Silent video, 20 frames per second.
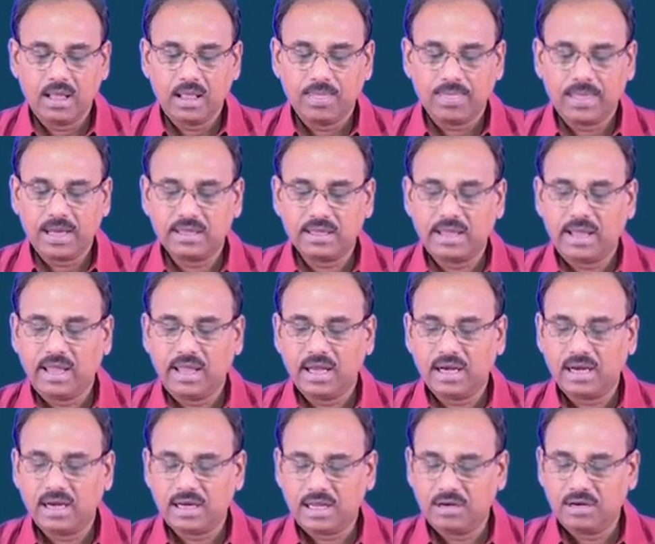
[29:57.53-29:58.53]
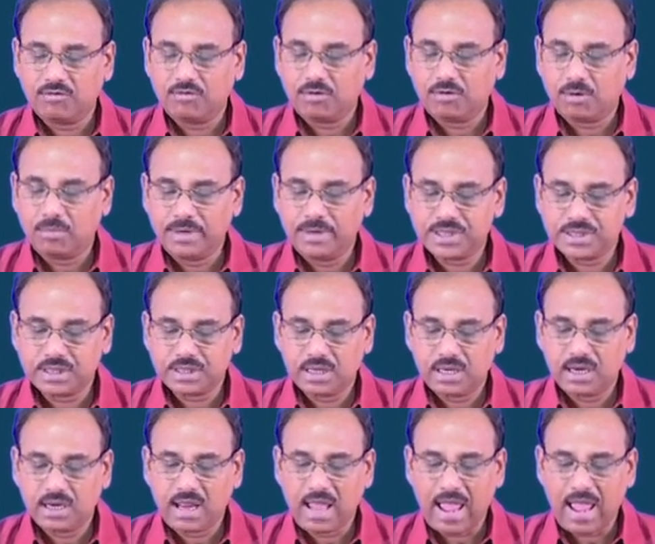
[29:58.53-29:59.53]
that the error
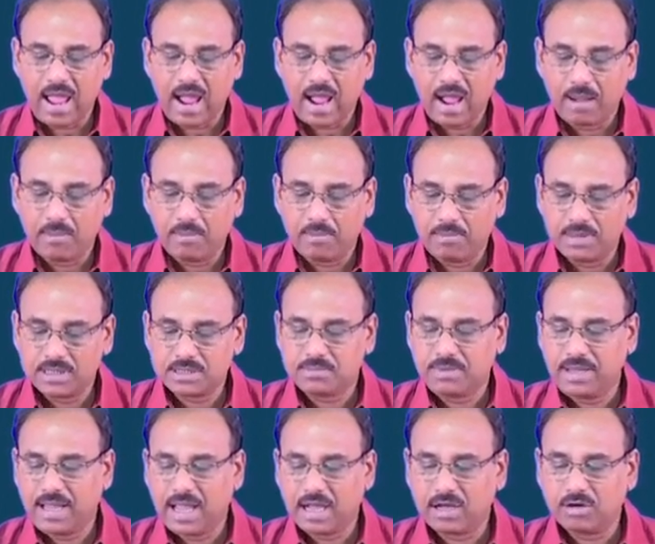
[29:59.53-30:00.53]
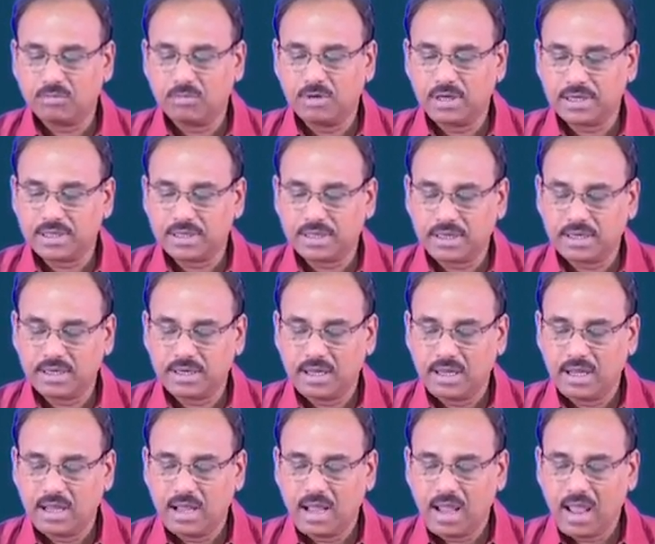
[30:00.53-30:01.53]
information must be accumulated
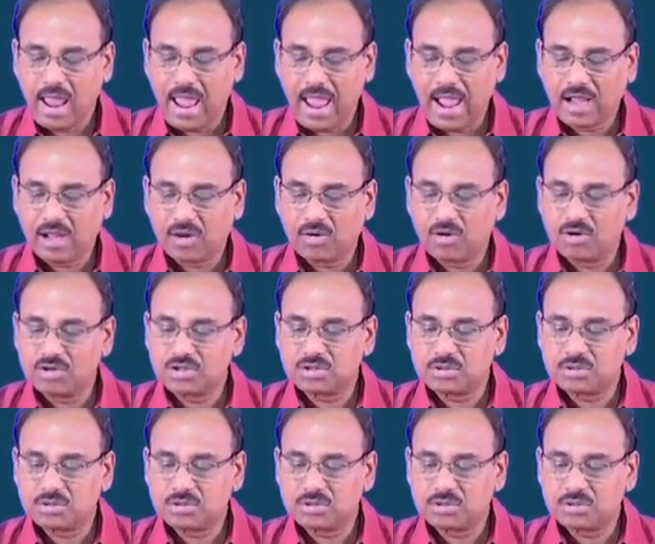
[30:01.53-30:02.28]
across